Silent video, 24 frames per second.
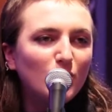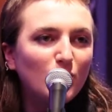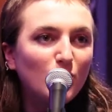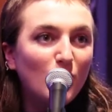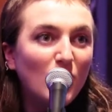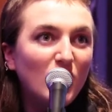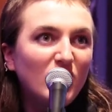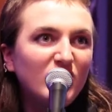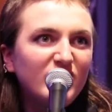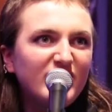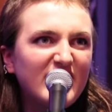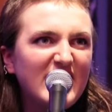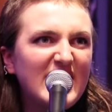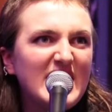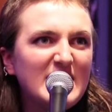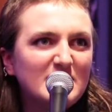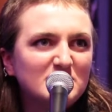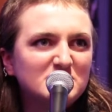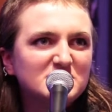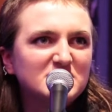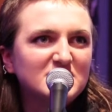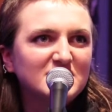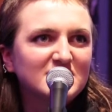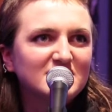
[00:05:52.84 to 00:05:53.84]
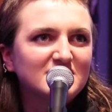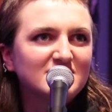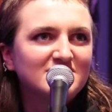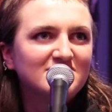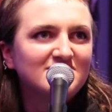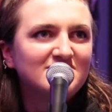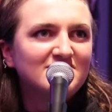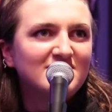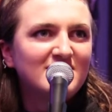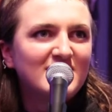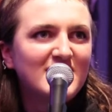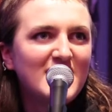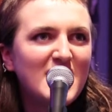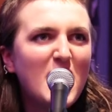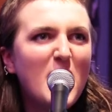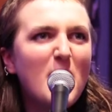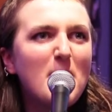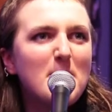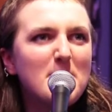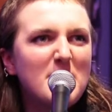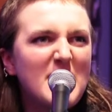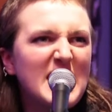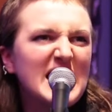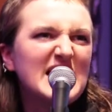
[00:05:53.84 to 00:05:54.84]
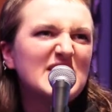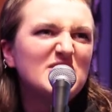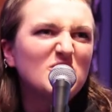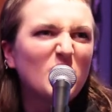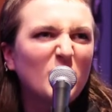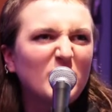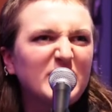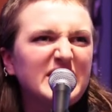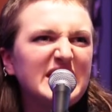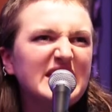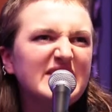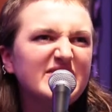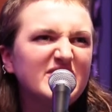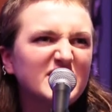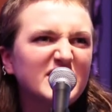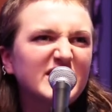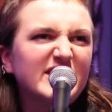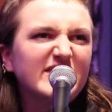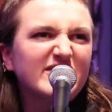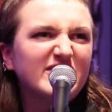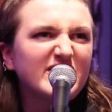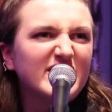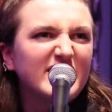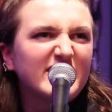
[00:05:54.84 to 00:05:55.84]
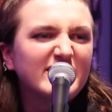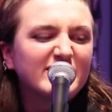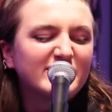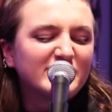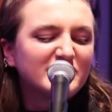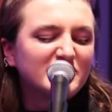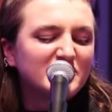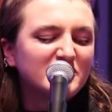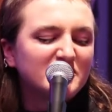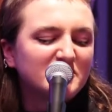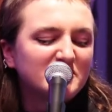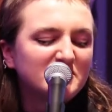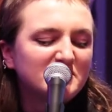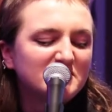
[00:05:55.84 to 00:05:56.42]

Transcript: Wolverhampton might not even exist.